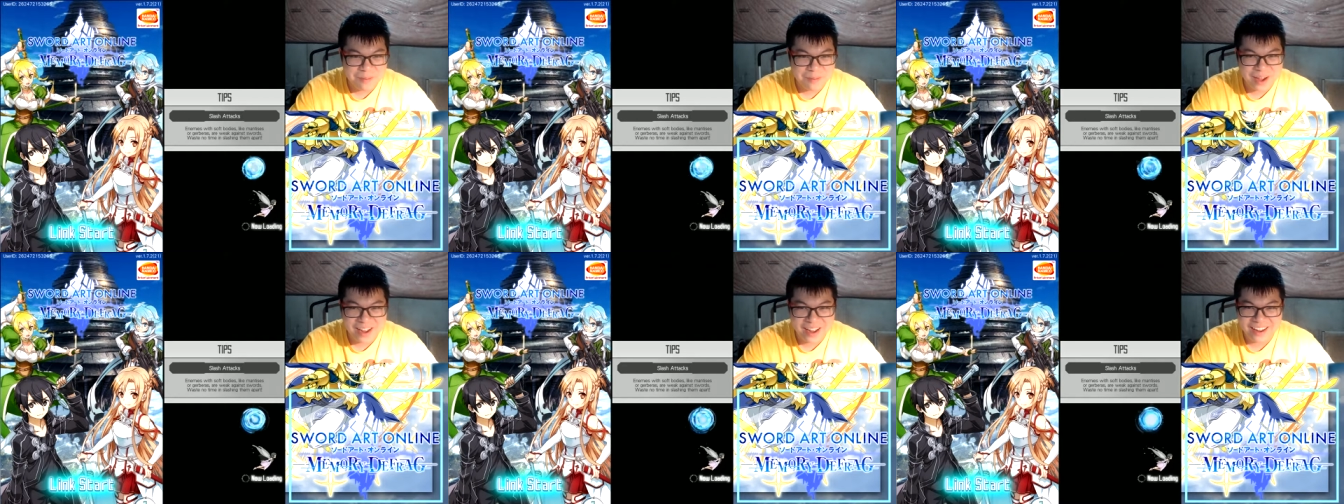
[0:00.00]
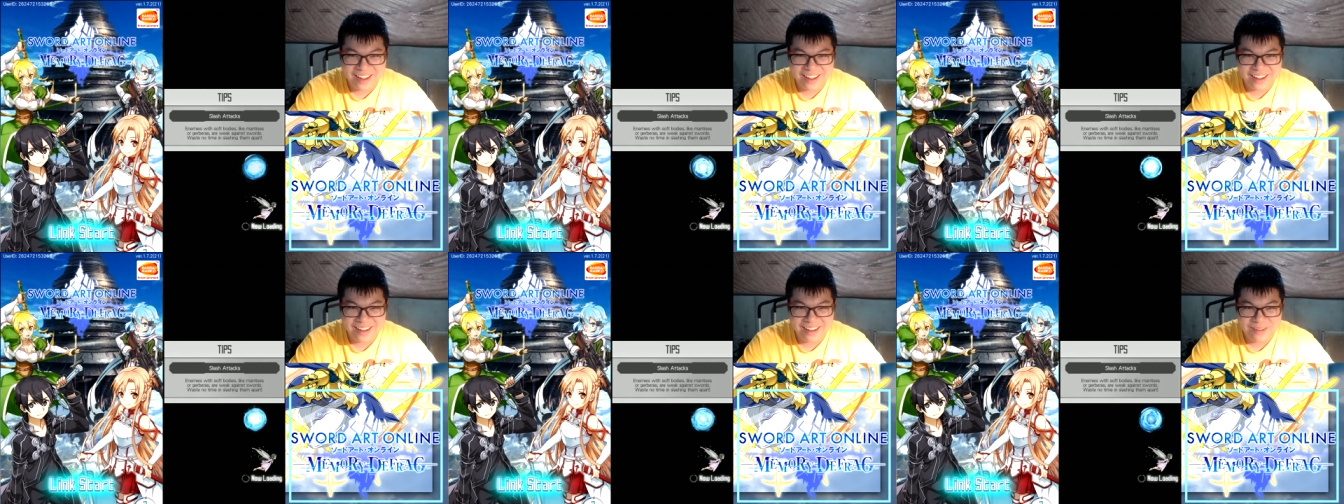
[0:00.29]

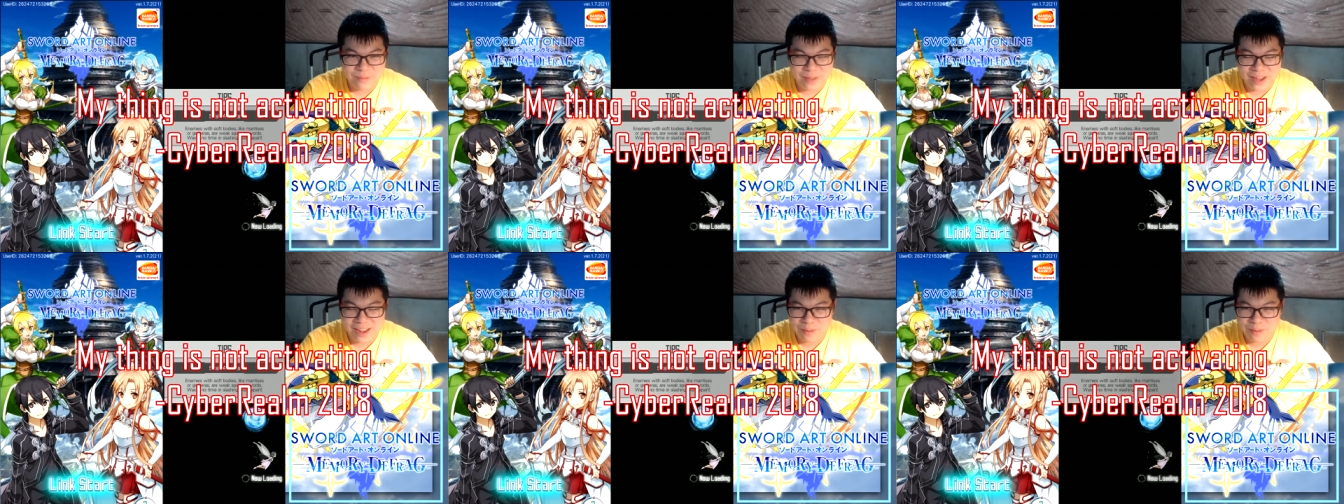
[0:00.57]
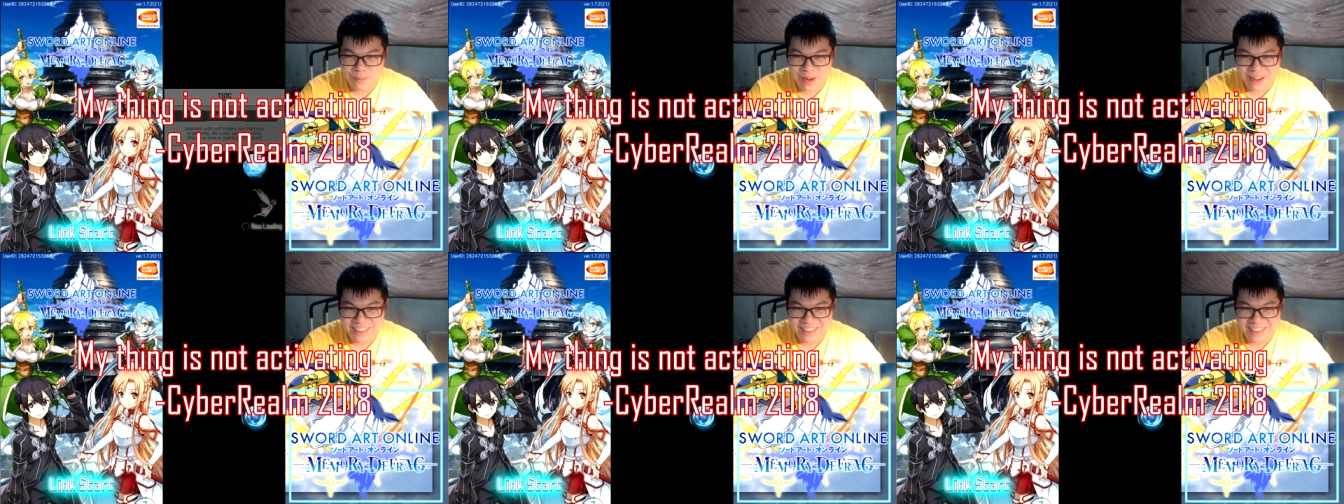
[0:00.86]
My- my-
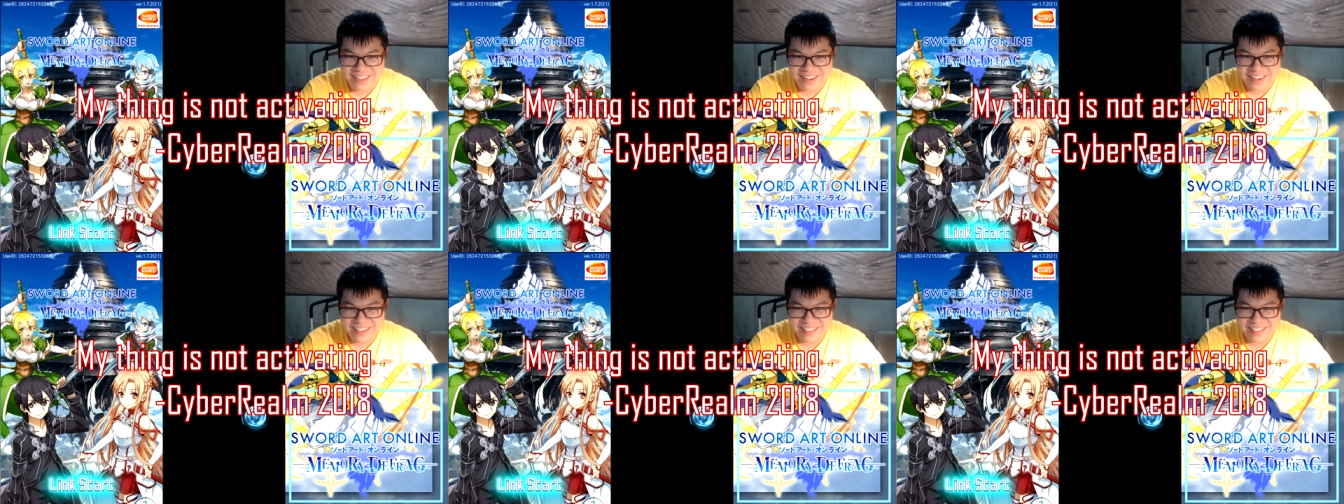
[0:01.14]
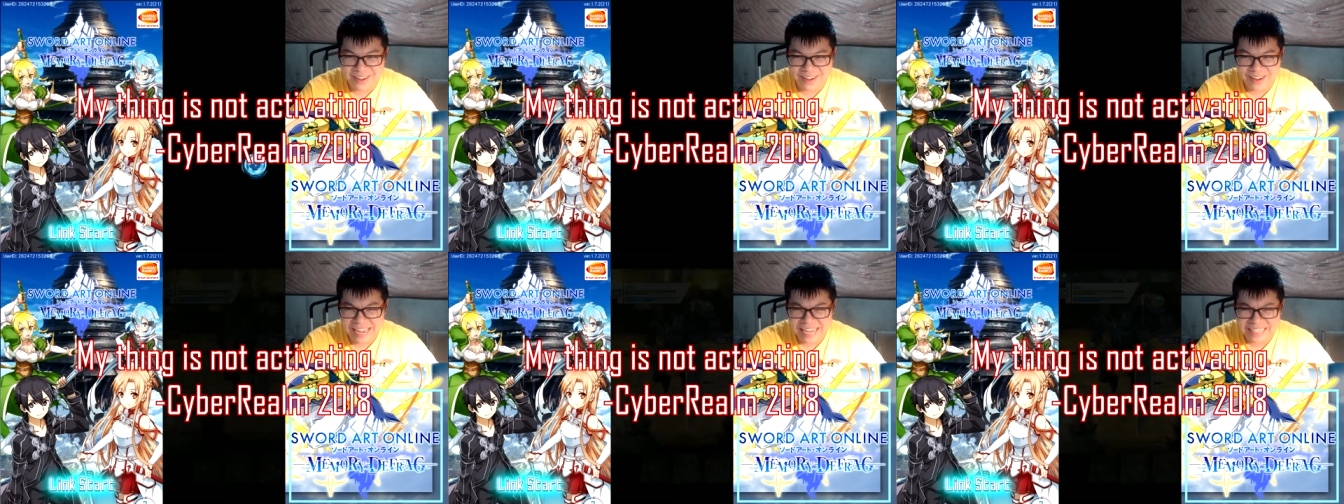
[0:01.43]
my thing is
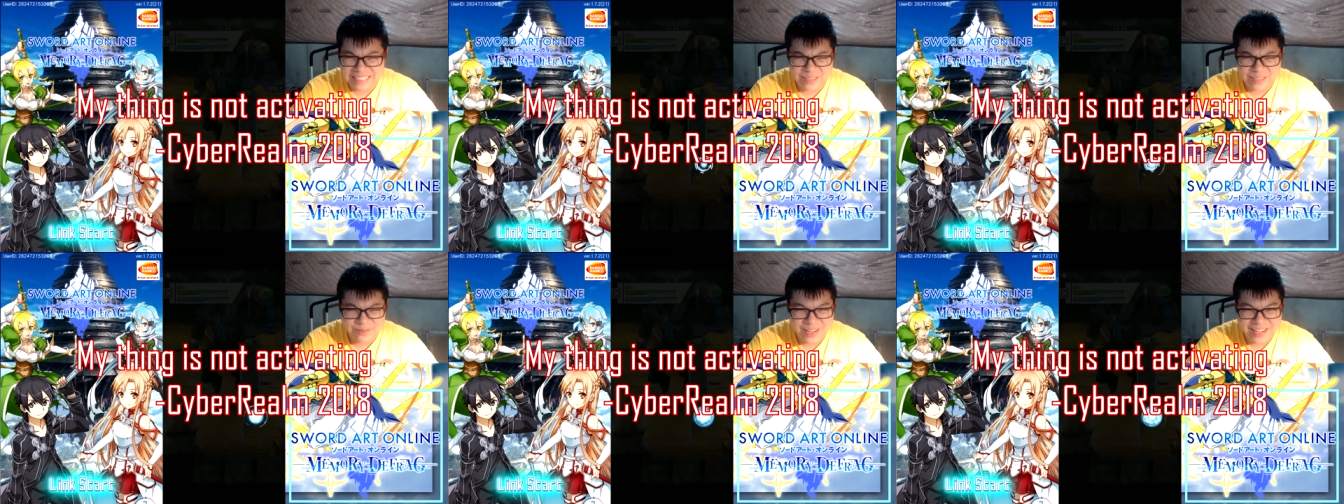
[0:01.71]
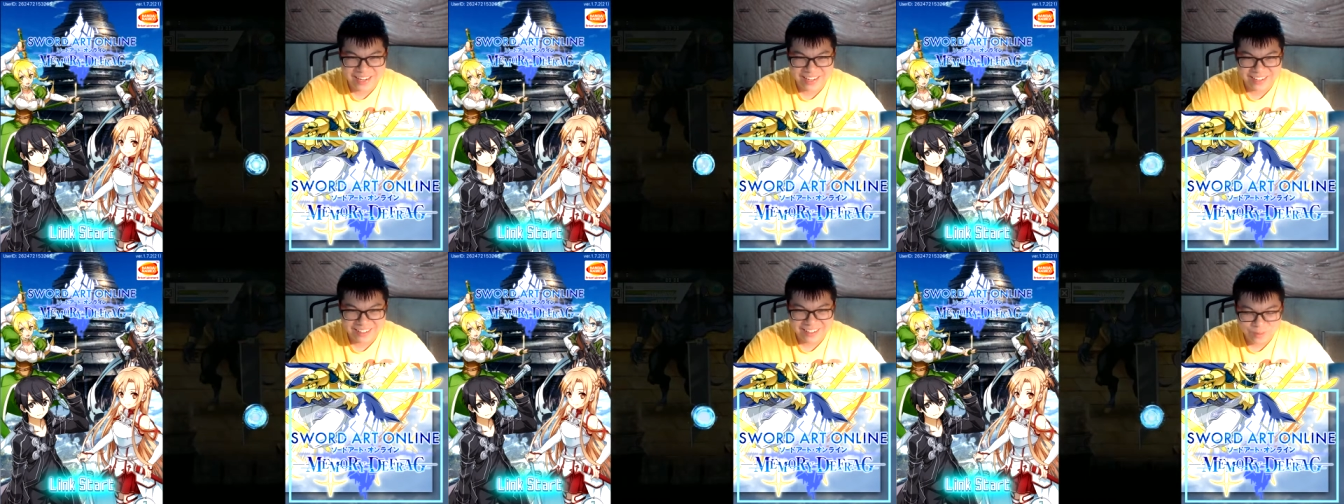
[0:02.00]
not
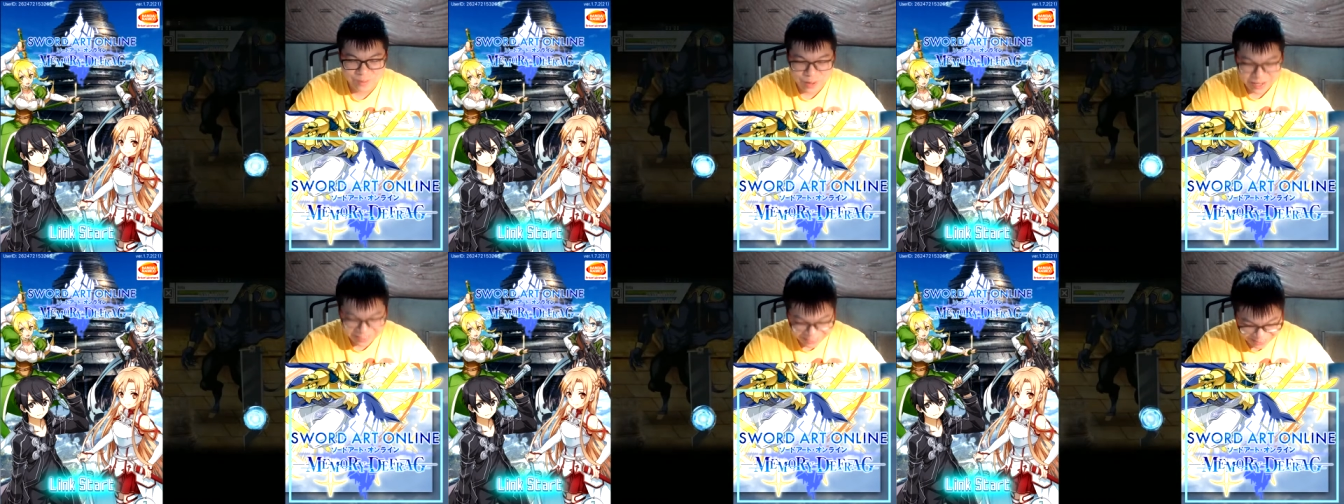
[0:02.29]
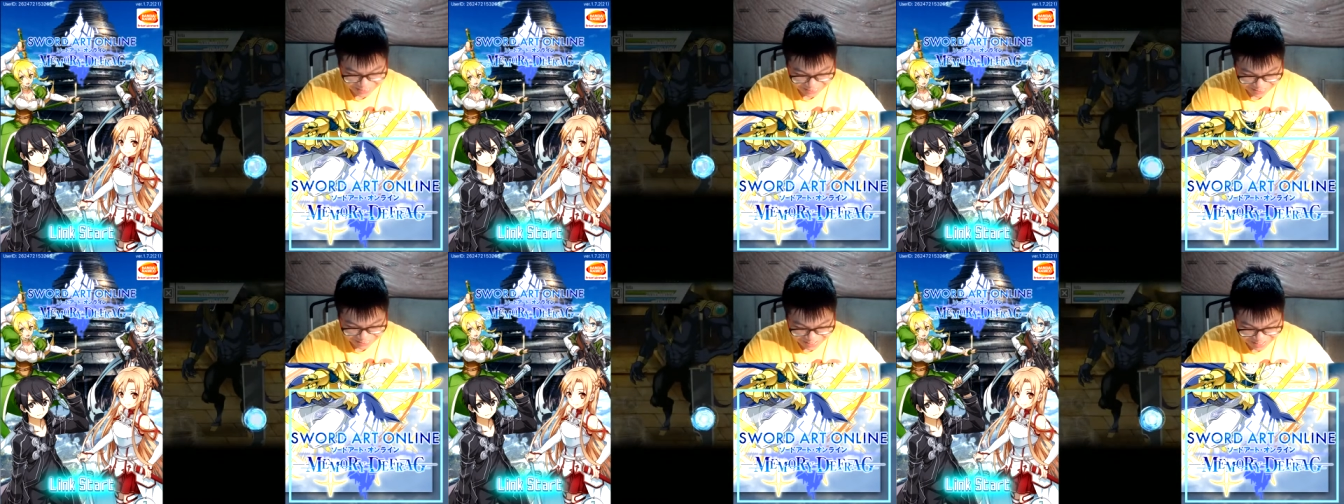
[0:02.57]
activating.
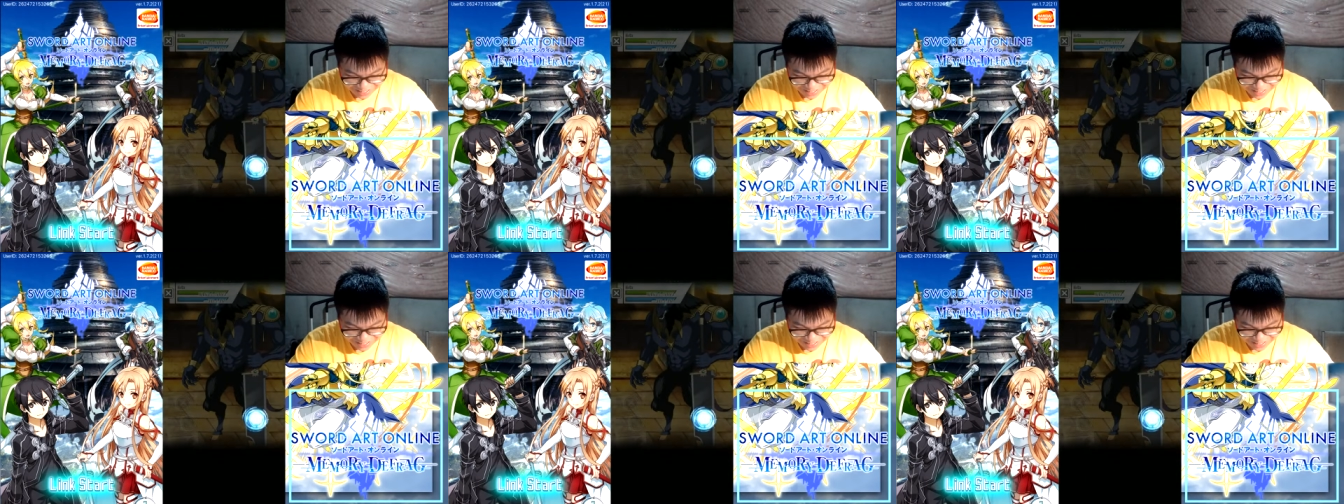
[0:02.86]
What?